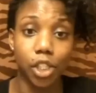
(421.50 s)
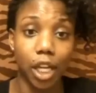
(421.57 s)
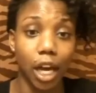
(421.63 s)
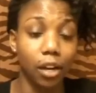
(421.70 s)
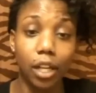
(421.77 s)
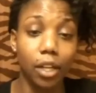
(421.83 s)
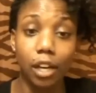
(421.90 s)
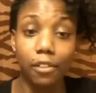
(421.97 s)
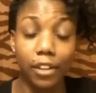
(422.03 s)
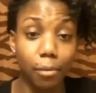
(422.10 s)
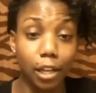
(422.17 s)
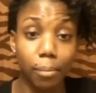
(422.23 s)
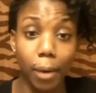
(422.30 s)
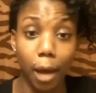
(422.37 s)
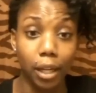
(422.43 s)
until she got on Love
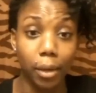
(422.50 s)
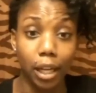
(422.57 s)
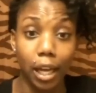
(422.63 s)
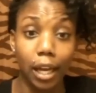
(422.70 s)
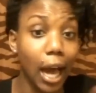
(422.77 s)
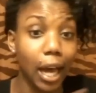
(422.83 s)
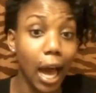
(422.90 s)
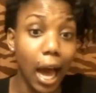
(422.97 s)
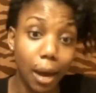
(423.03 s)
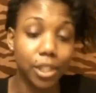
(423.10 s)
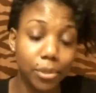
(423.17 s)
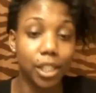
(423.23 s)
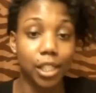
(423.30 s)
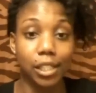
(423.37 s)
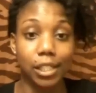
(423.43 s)
and Hip Hop Atlanta.
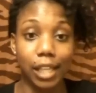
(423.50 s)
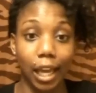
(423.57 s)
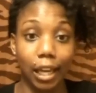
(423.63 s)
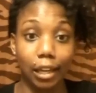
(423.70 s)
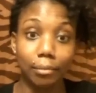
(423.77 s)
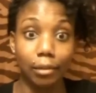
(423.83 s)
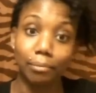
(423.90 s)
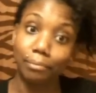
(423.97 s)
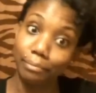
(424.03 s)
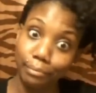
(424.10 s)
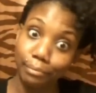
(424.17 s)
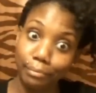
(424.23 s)
I'm just saying.